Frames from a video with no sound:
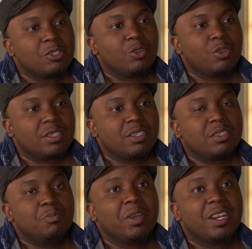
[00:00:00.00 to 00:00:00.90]
So
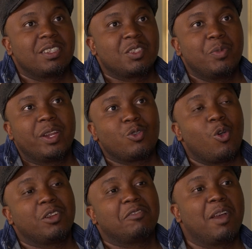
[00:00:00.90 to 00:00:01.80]
it's better to
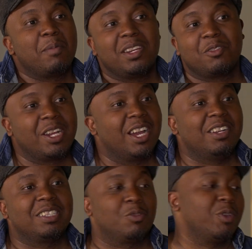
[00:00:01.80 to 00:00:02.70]
hold a family
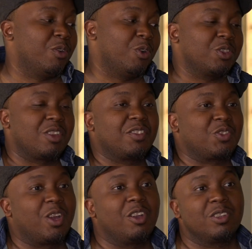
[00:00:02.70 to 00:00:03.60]
regardless. We also have
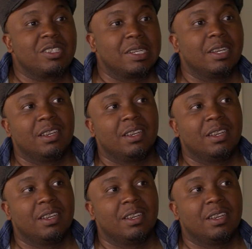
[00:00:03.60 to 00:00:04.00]
struggles,